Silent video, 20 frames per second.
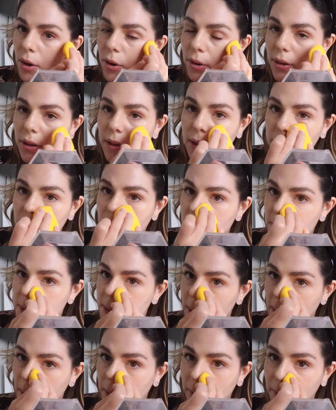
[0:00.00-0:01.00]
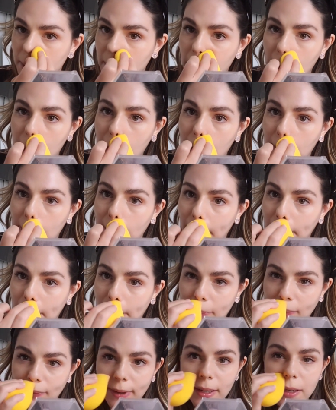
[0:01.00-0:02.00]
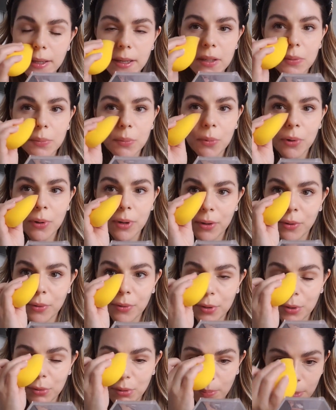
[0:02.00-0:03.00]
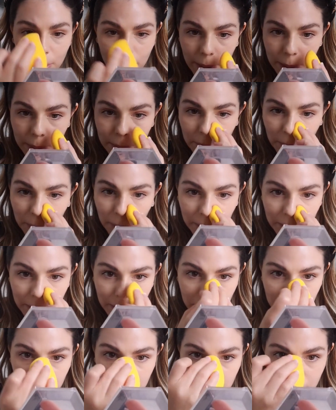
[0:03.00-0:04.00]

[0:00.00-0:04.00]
in those areas, and then if I need more I'm going to apply more there.